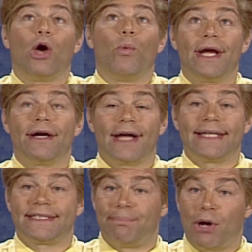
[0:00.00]
we are
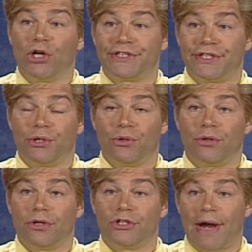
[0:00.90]
not supposed to
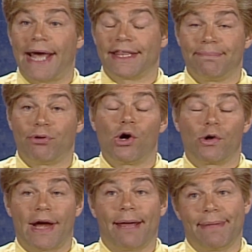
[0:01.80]
drag the
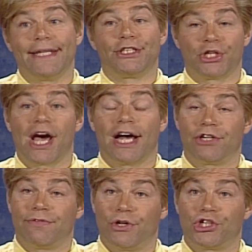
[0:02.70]
program into
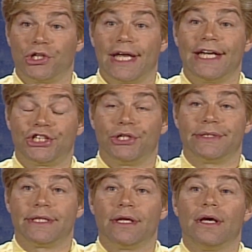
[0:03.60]
controversial issues.